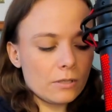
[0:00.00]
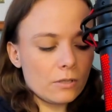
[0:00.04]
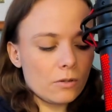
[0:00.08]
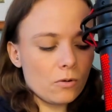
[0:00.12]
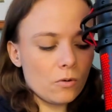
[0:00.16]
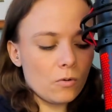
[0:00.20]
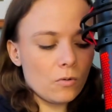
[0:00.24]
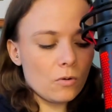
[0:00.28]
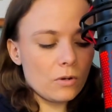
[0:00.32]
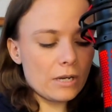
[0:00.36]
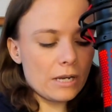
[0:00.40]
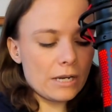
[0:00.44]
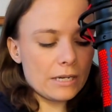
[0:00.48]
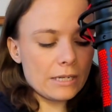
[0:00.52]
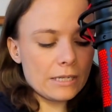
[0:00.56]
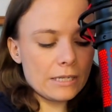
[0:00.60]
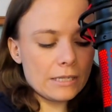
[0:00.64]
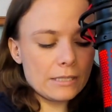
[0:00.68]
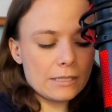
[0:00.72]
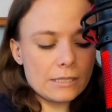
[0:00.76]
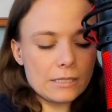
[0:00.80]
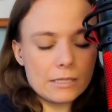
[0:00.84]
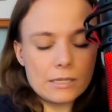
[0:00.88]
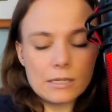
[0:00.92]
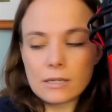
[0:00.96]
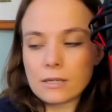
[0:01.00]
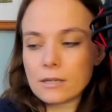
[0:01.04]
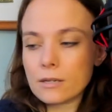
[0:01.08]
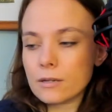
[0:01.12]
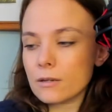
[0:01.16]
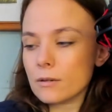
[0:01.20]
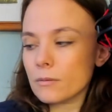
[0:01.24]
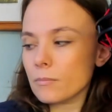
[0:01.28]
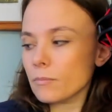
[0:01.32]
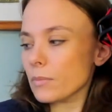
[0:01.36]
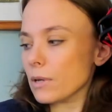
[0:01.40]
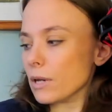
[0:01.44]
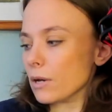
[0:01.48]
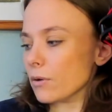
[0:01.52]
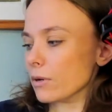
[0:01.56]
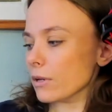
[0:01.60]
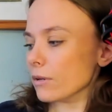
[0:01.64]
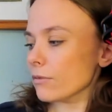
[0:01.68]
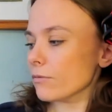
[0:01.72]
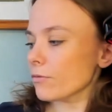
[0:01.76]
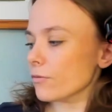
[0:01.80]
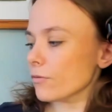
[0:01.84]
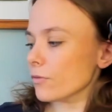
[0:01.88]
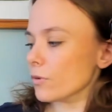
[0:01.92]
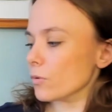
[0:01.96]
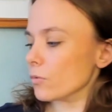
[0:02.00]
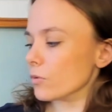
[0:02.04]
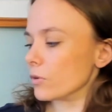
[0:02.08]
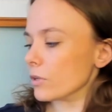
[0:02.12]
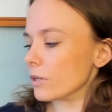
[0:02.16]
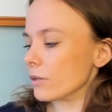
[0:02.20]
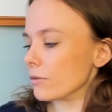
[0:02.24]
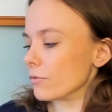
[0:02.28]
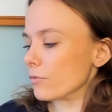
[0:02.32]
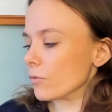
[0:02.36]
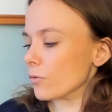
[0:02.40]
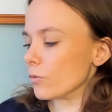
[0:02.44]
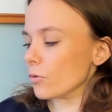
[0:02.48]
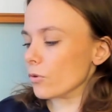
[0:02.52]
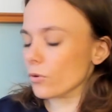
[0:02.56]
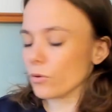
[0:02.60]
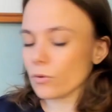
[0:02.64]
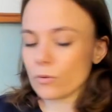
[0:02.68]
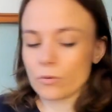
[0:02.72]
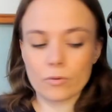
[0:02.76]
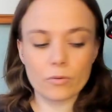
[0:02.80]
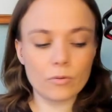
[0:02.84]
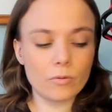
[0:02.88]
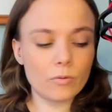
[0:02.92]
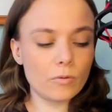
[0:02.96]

call that it. Bearing fruit here for you.